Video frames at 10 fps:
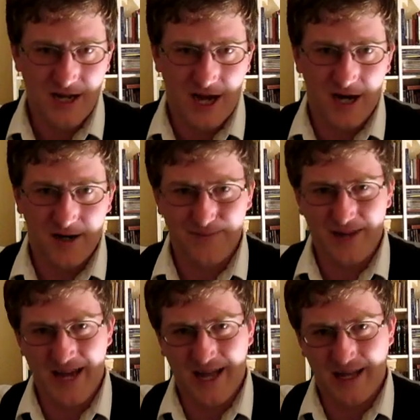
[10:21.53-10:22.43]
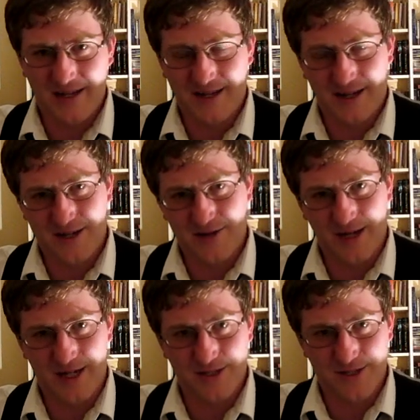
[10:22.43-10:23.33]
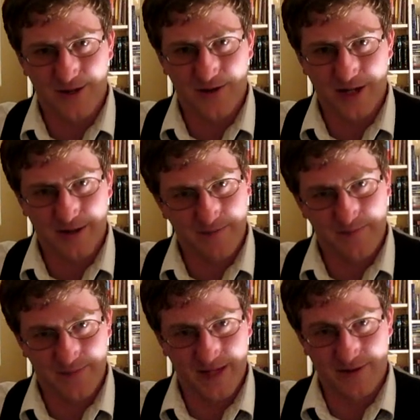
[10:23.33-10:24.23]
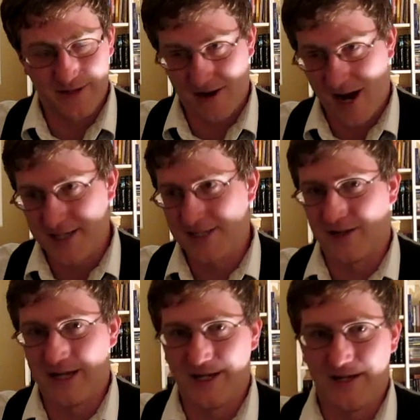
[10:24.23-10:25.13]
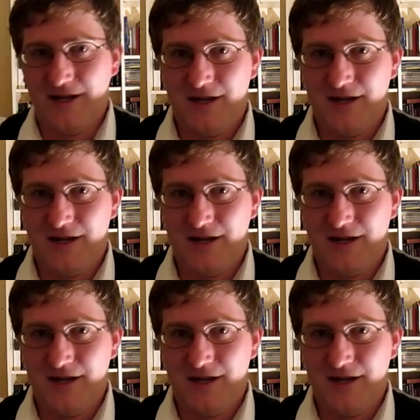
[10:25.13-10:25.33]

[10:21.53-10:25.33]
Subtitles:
And you get it so that, they're isolated.